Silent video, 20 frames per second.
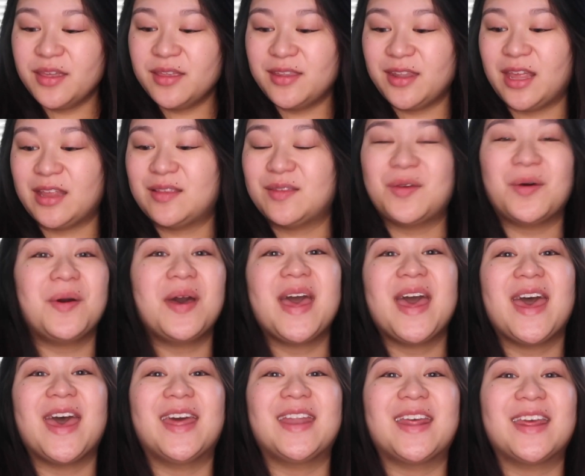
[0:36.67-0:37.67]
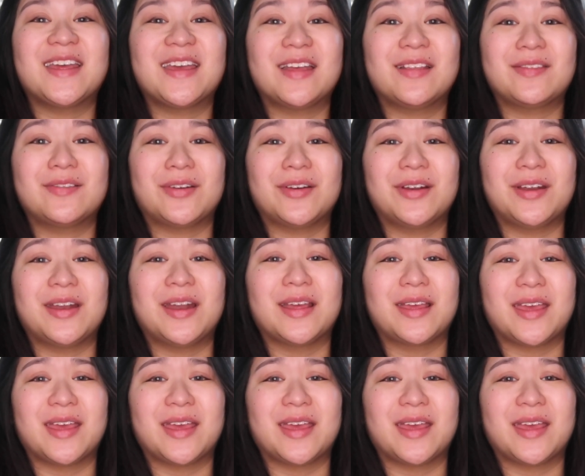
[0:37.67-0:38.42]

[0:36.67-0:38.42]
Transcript: let's go ahead and get started.